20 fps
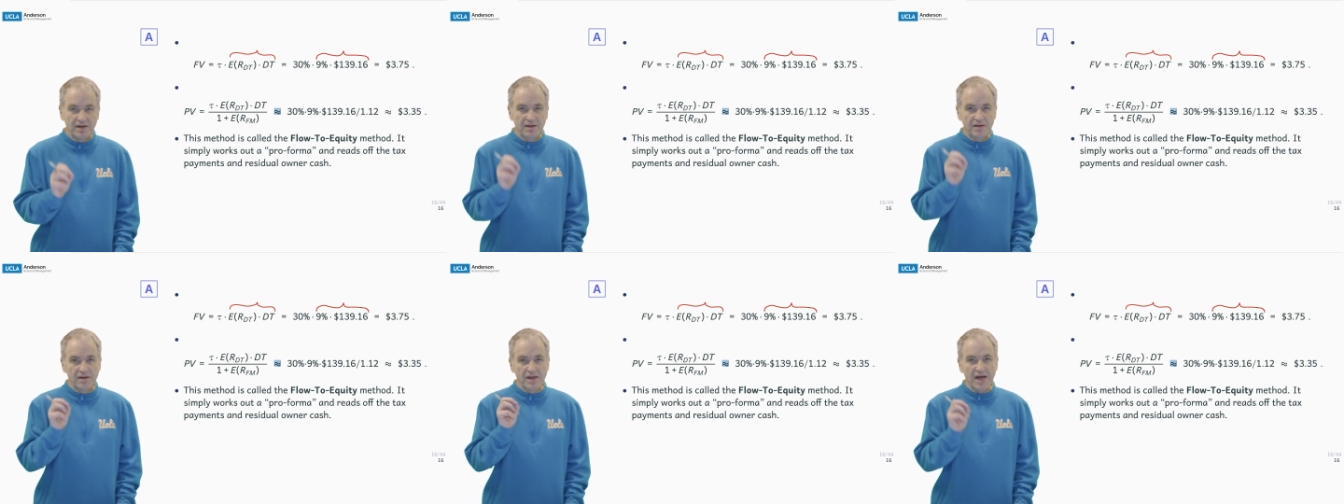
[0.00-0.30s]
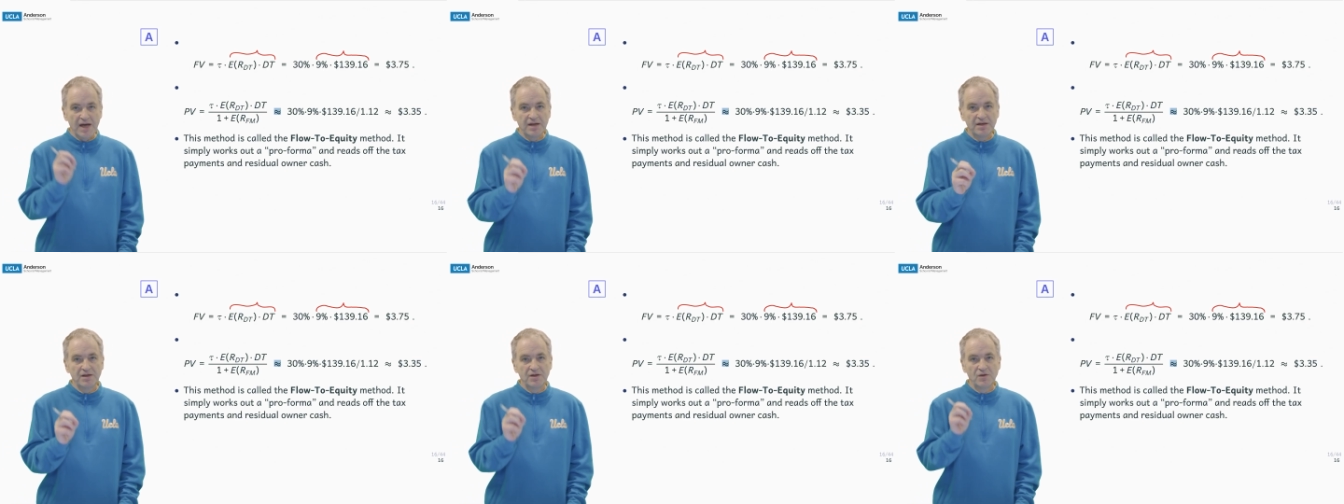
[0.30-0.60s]

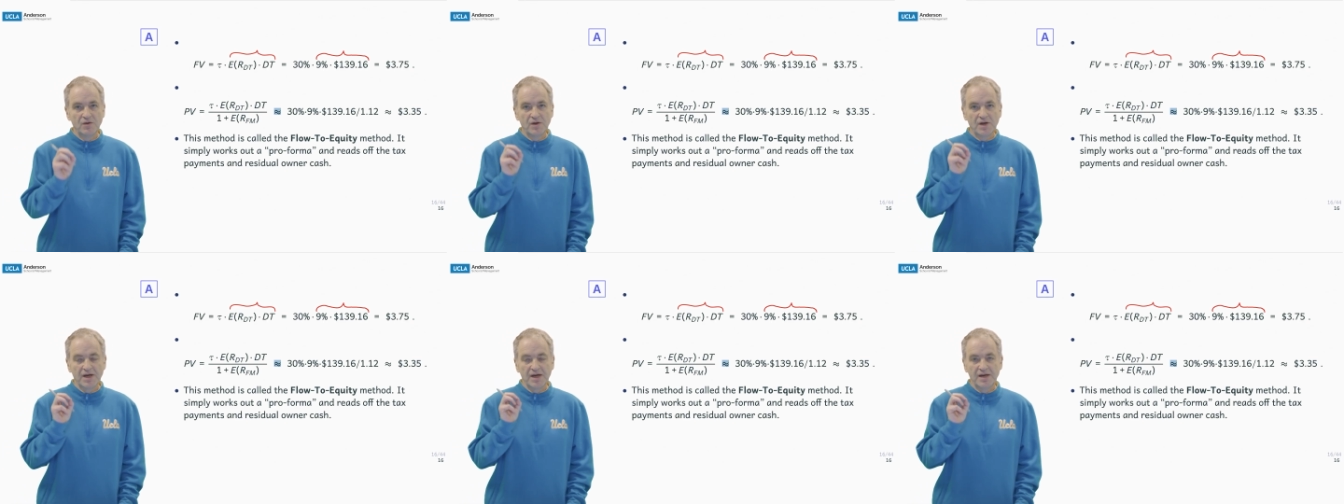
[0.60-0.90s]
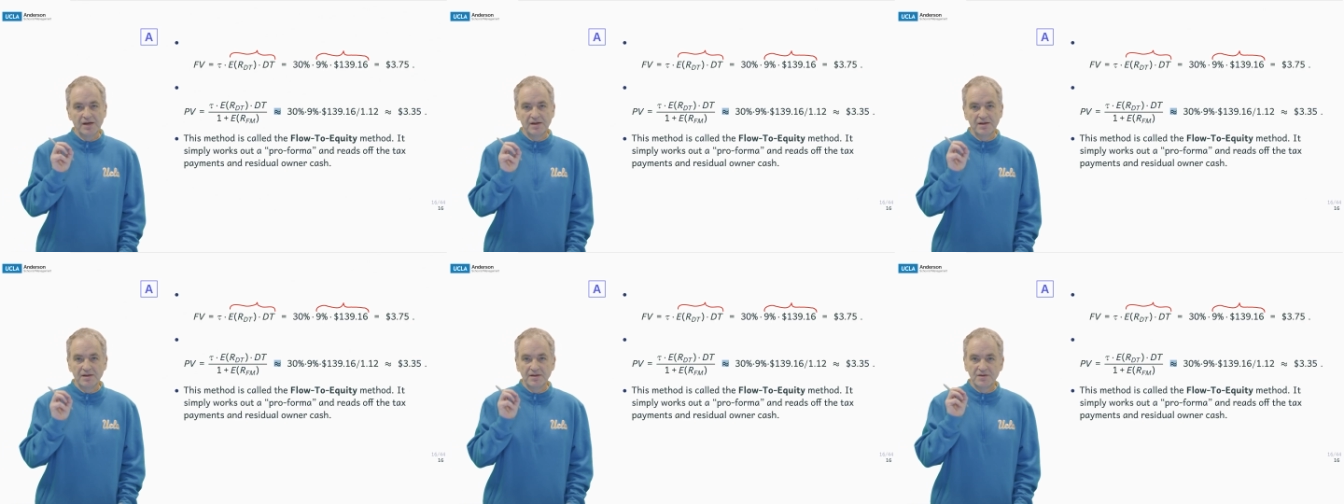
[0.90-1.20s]
that you
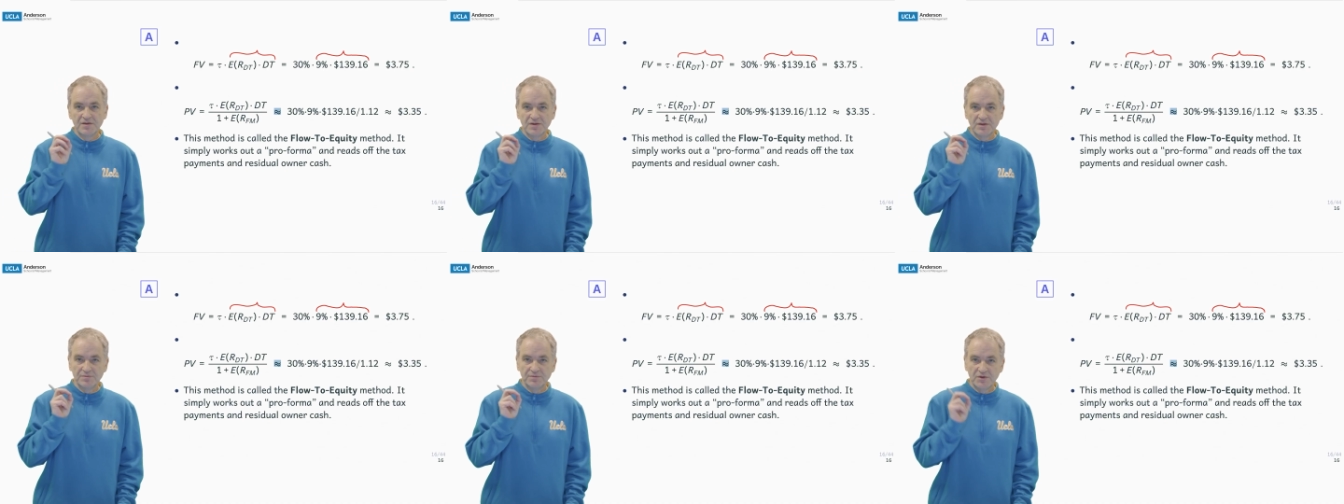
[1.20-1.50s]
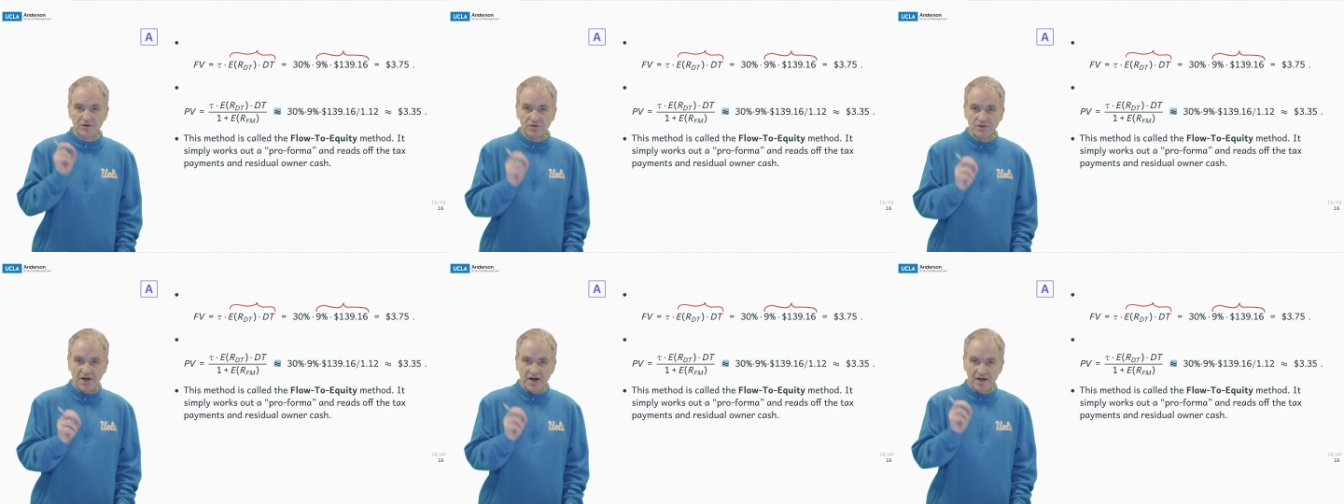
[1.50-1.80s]
can
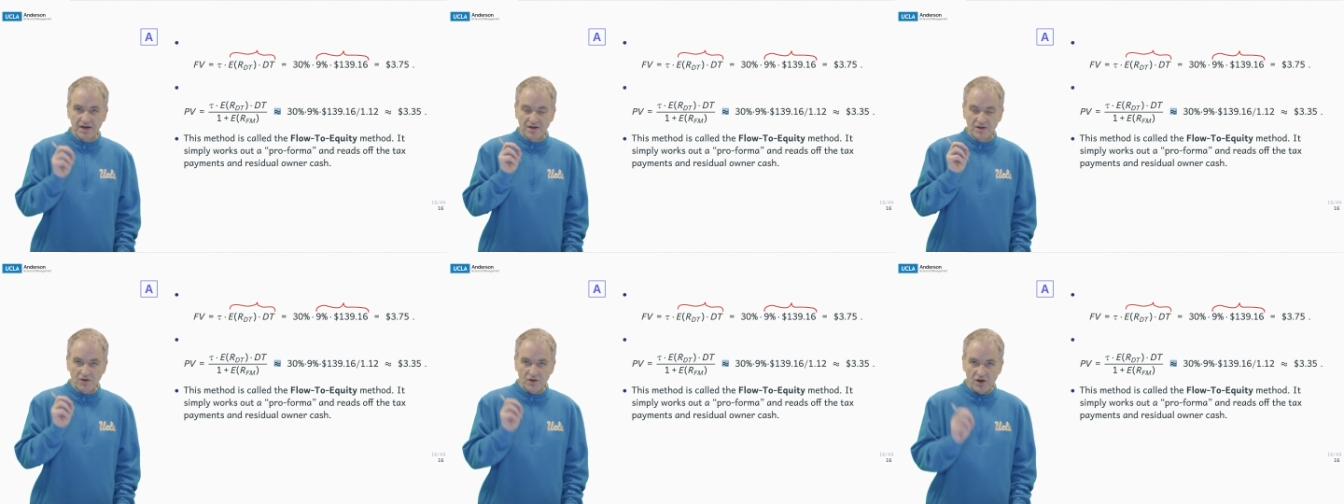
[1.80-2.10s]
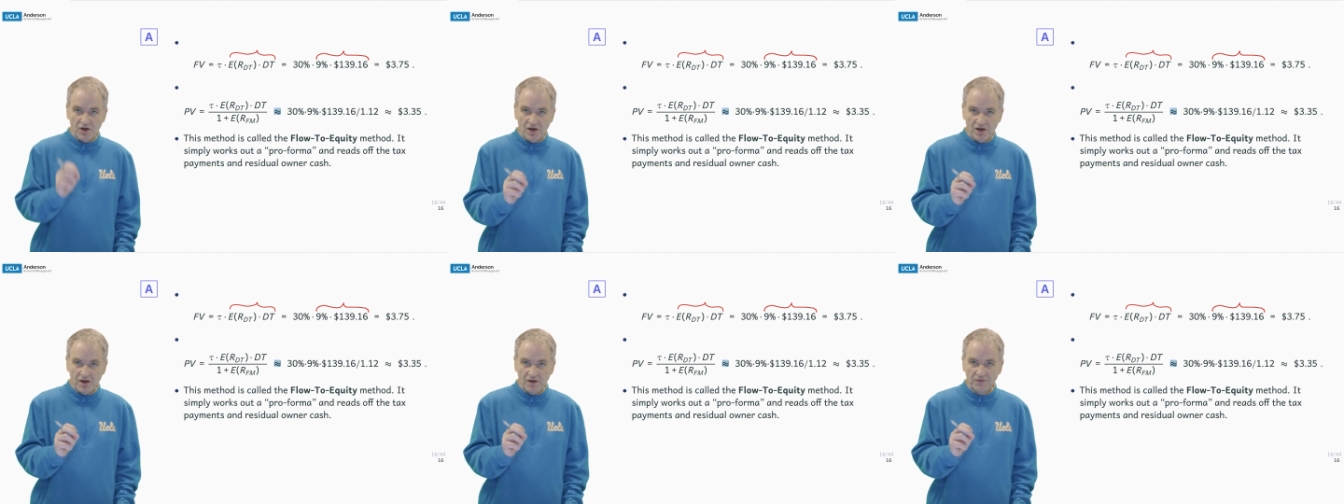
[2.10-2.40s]
subtract
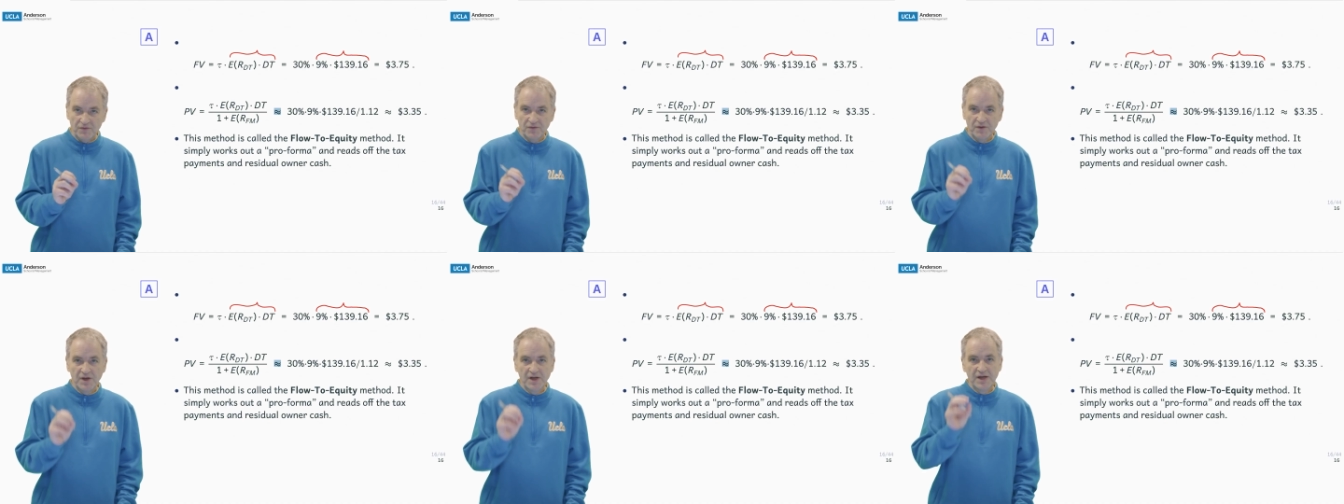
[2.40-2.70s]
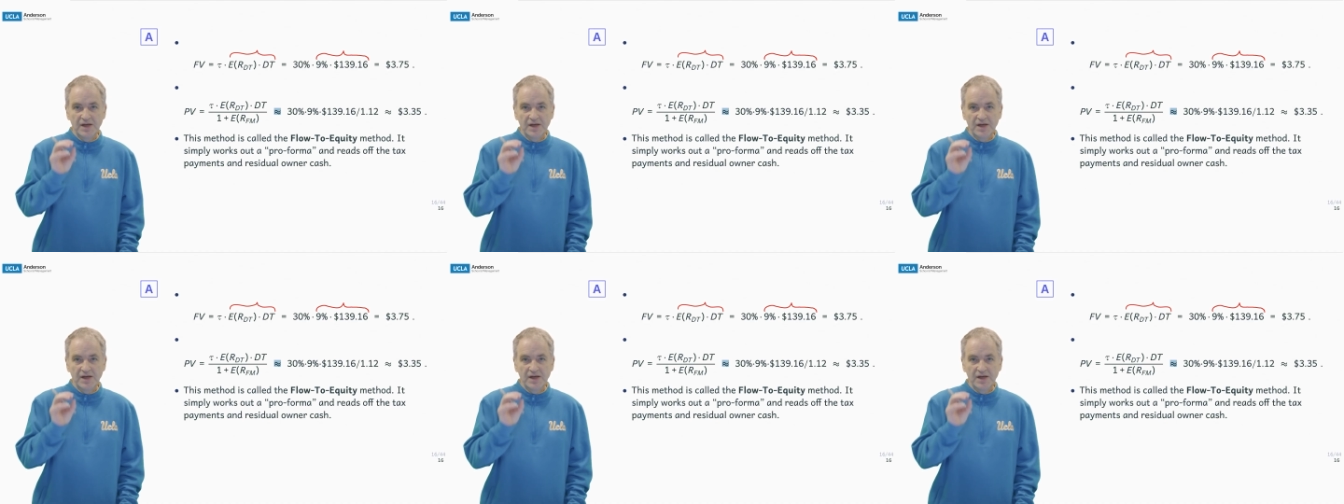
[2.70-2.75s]
off